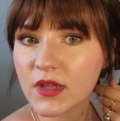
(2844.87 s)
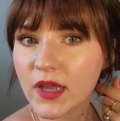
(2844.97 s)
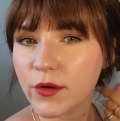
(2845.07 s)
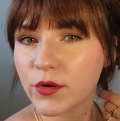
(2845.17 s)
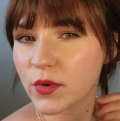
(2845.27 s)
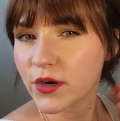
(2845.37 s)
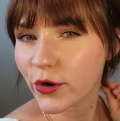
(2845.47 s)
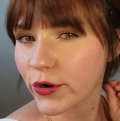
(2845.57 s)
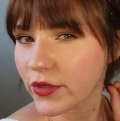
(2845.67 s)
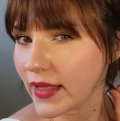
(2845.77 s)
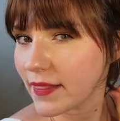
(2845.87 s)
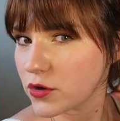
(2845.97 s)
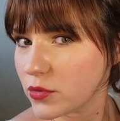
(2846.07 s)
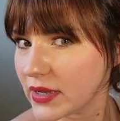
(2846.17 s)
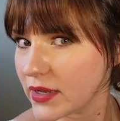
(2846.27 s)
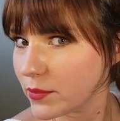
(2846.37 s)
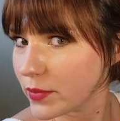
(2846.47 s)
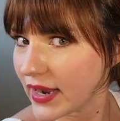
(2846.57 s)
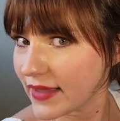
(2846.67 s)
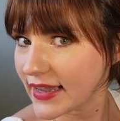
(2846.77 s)
I would want to curl that little bit,
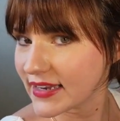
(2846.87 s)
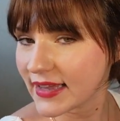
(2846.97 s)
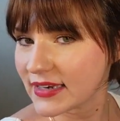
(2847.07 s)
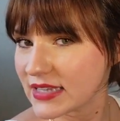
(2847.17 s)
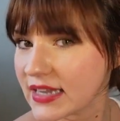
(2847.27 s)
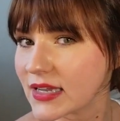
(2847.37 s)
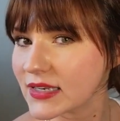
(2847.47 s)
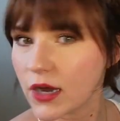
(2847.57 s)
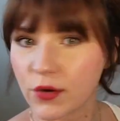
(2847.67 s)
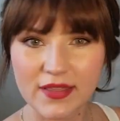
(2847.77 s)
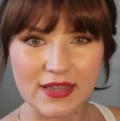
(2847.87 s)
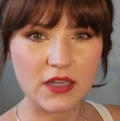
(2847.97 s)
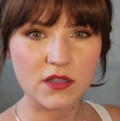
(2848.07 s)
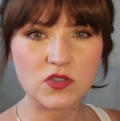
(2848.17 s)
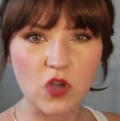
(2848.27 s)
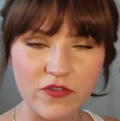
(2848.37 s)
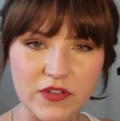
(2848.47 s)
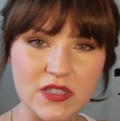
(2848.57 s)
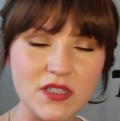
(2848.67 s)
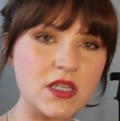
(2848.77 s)
but I like that it's hanging down. I think it
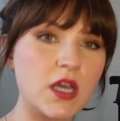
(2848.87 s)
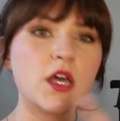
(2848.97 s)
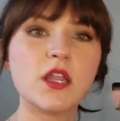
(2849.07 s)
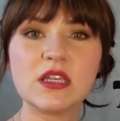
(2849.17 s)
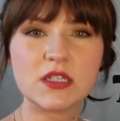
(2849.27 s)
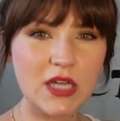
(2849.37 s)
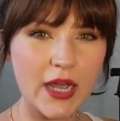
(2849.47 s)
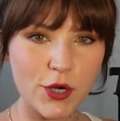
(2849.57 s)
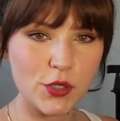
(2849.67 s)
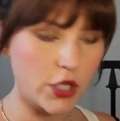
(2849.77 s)
softens the entire